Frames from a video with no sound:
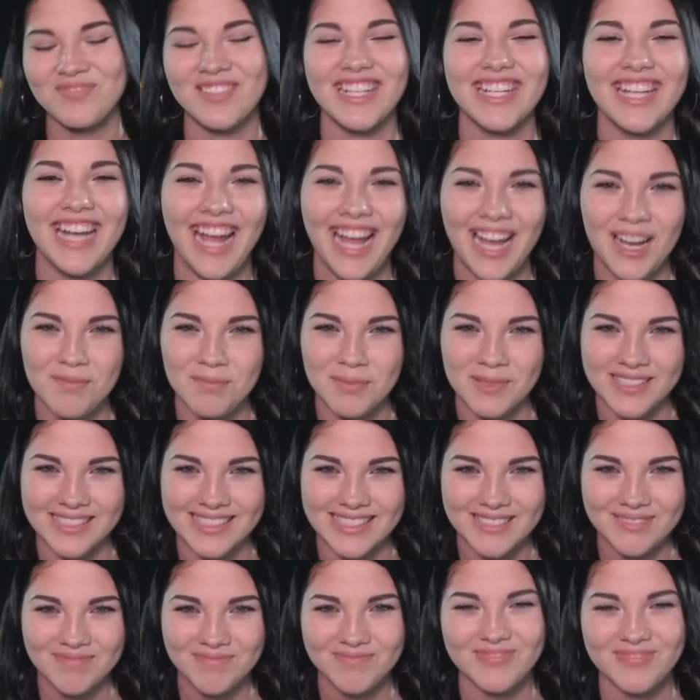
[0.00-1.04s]
It
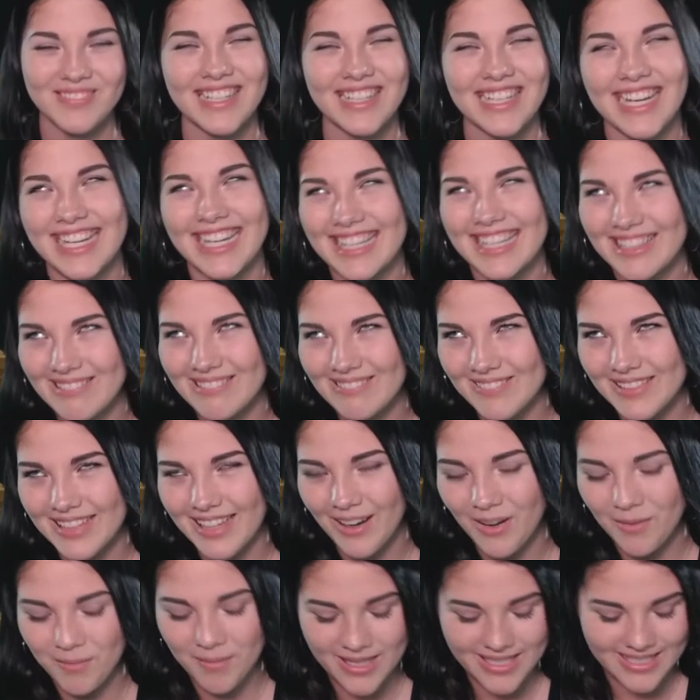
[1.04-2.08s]
happened. I can only
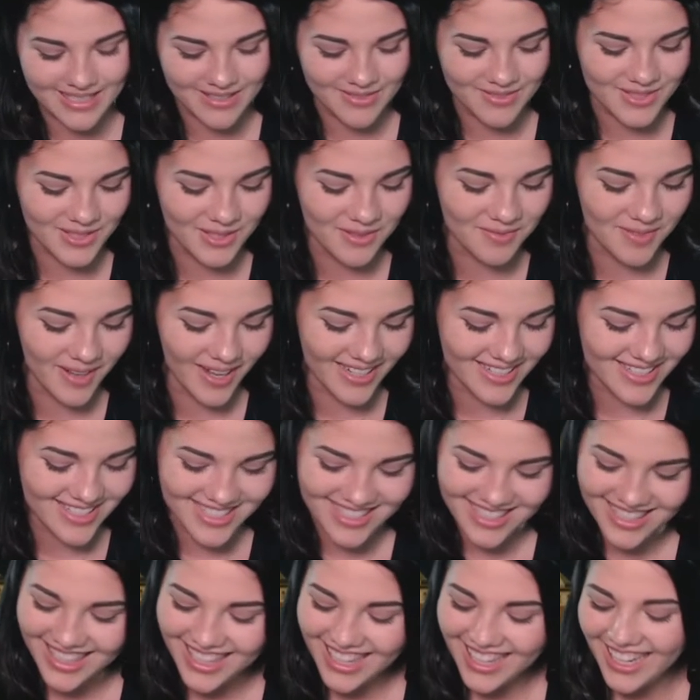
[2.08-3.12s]
help myself so much.
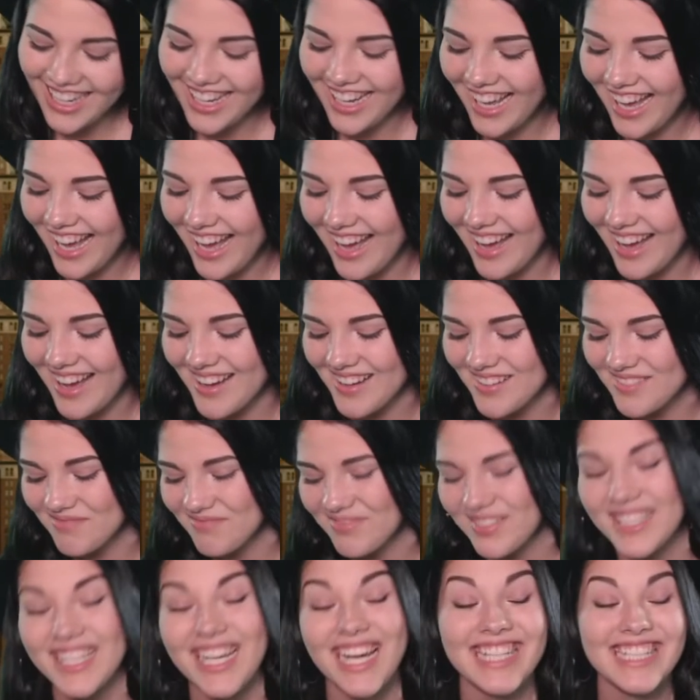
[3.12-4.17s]

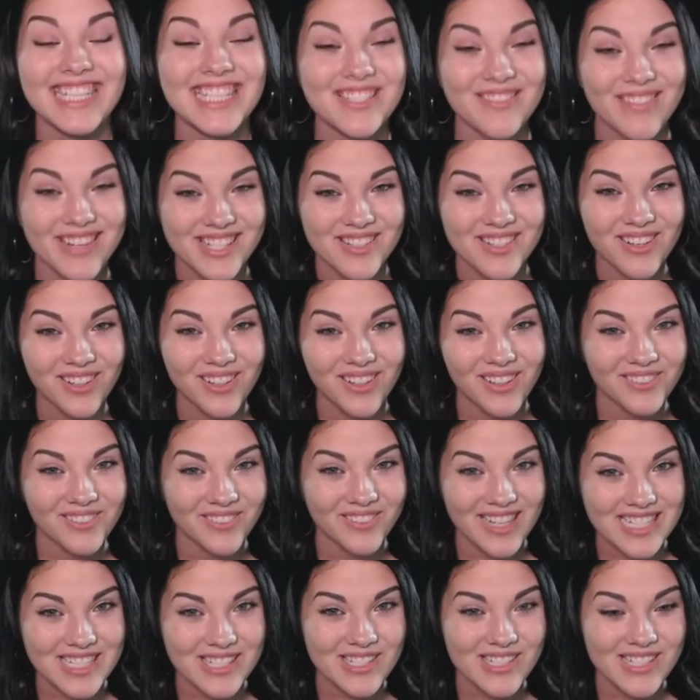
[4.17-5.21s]
But yeah, that's my song called
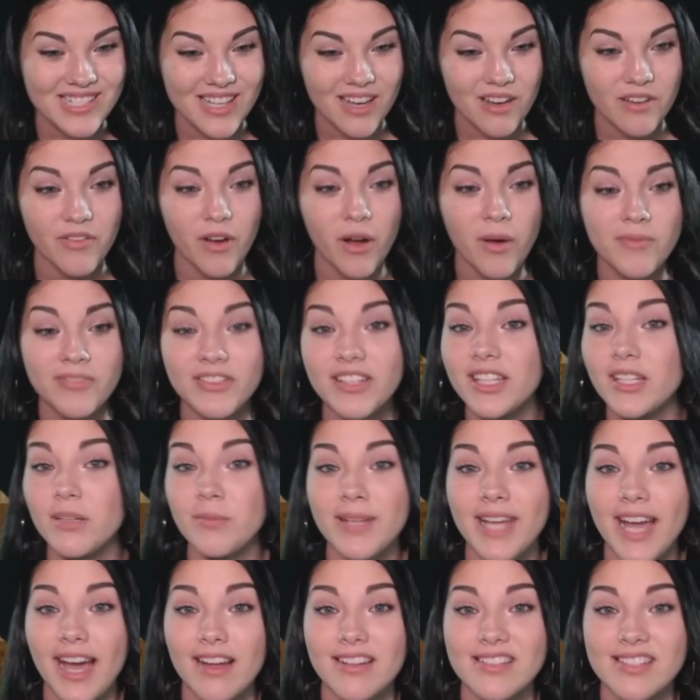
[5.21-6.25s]
Raise Herself. Hopefully it'll
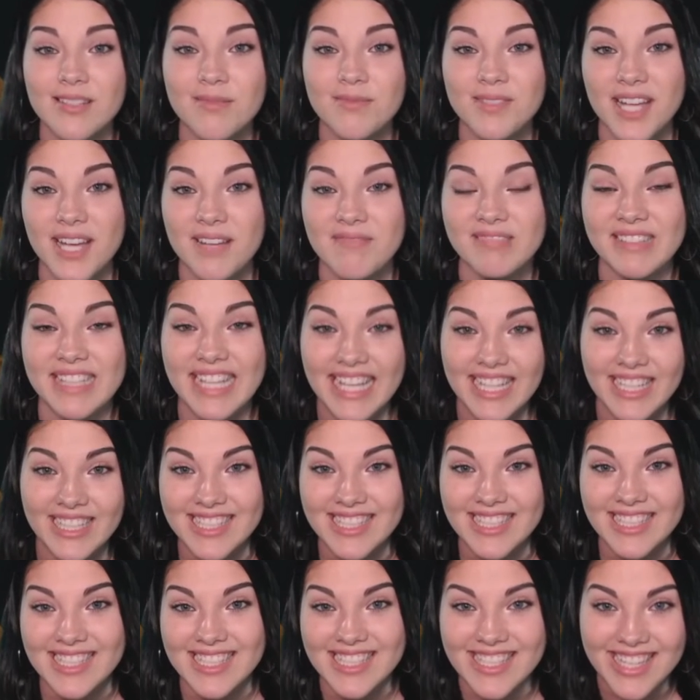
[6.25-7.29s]
be out sometime later
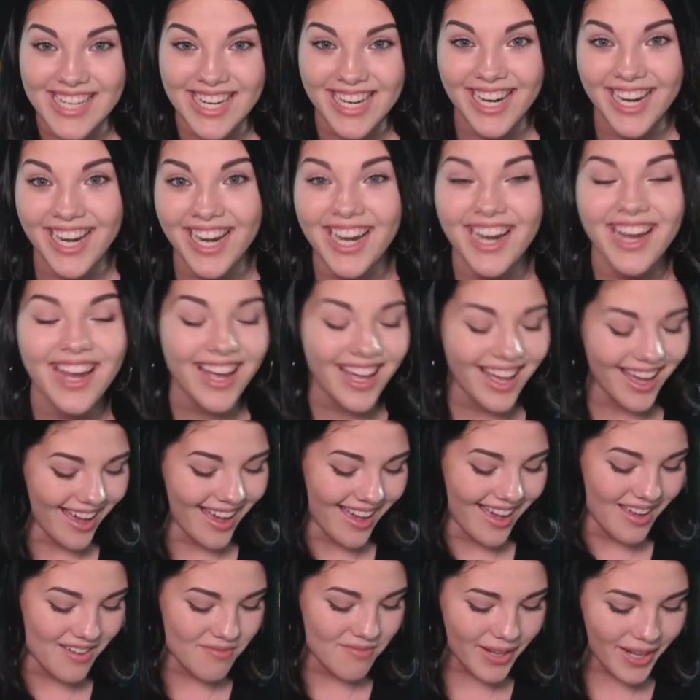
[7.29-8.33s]
this year.
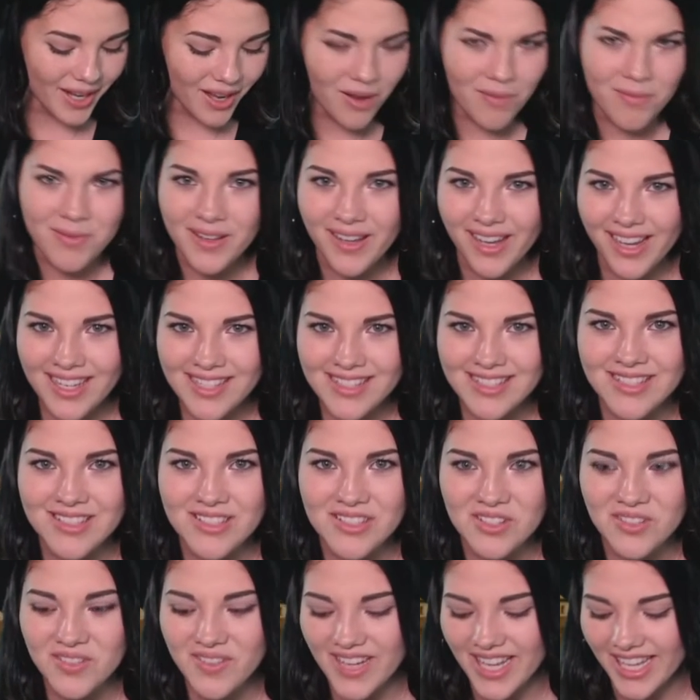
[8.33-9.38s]
But I hope you guys
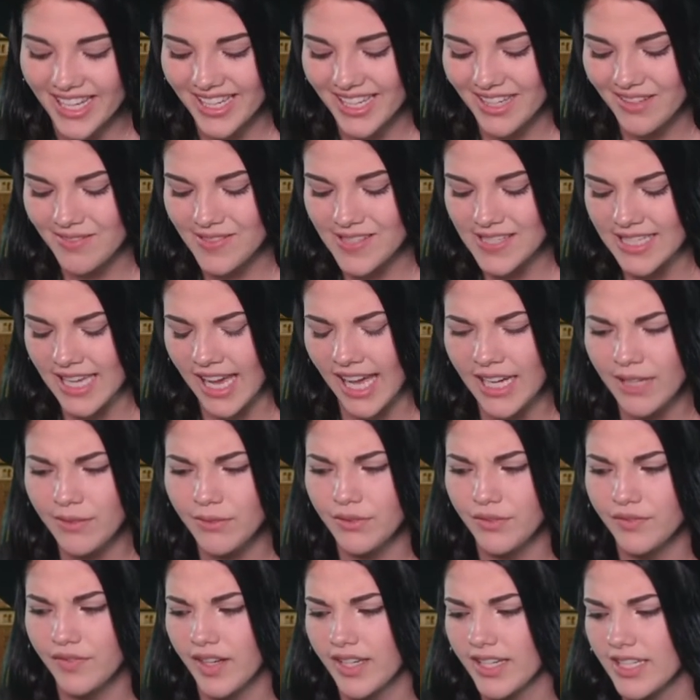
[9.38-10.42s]
enjoyed. It was kind
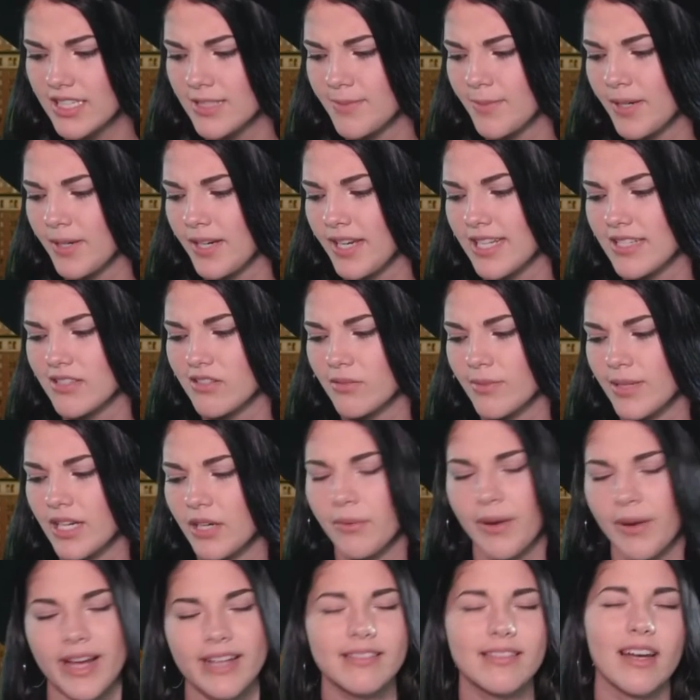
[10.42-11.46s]
of a fun experience for me to
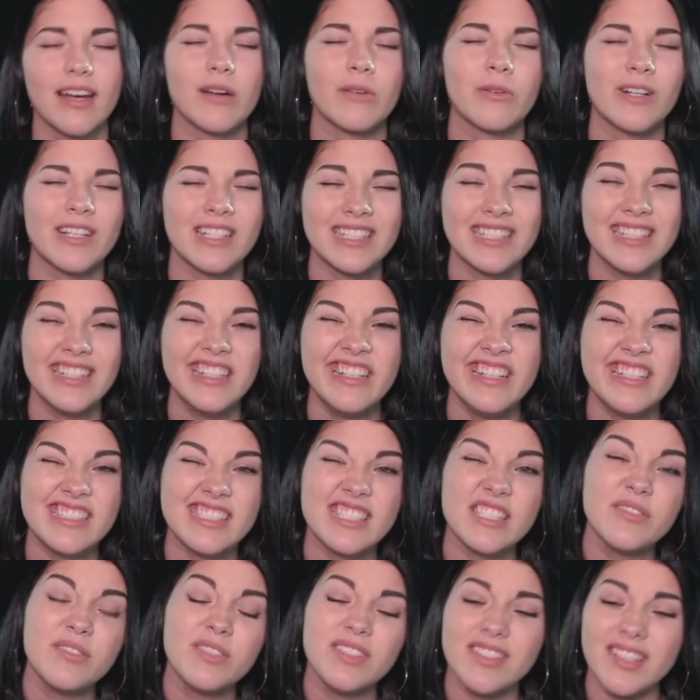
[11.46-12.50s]
write that one.
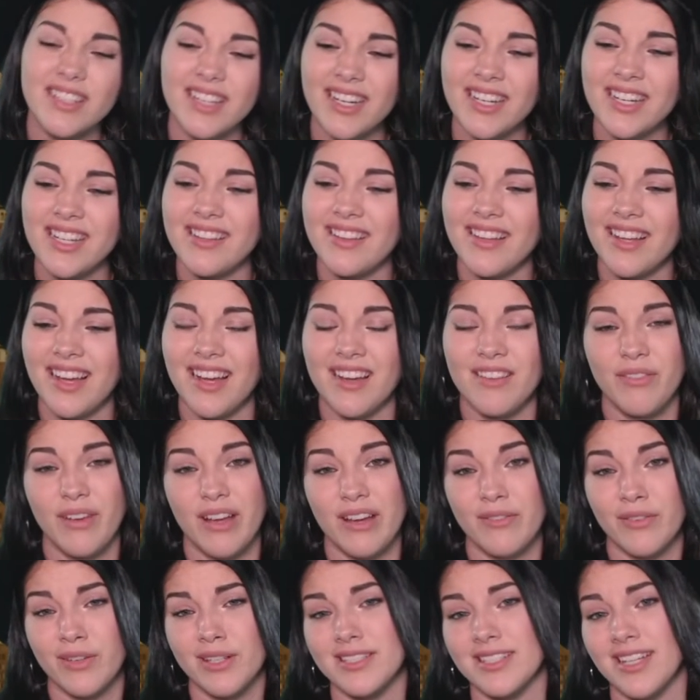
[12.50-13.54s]
Different than anything I've
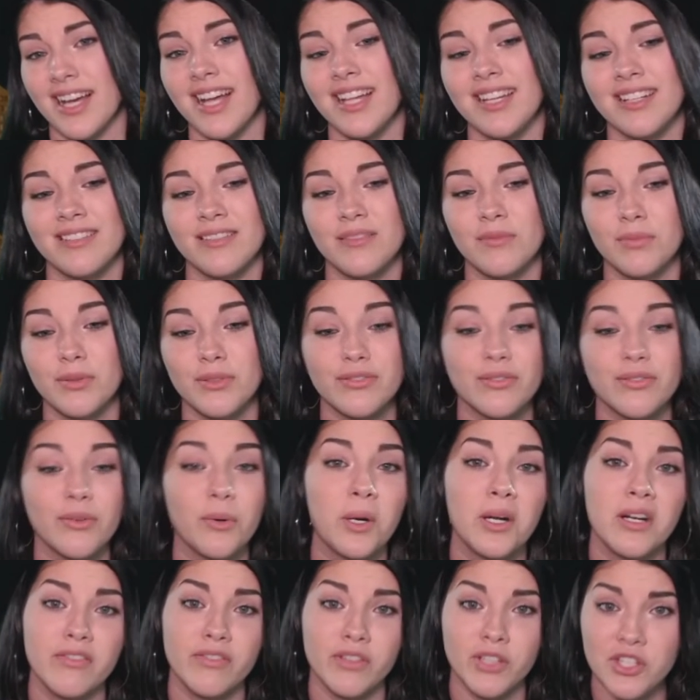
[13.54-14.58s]
ever done
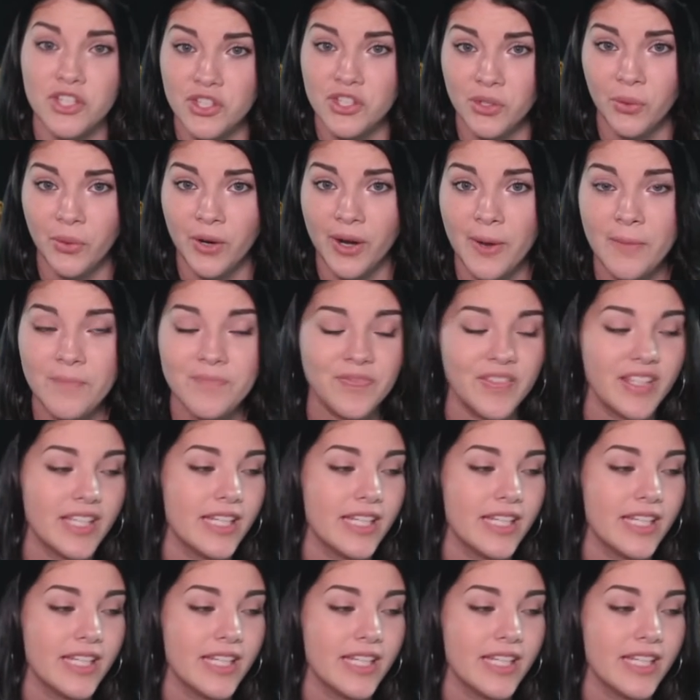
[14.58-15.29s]
before, for sure.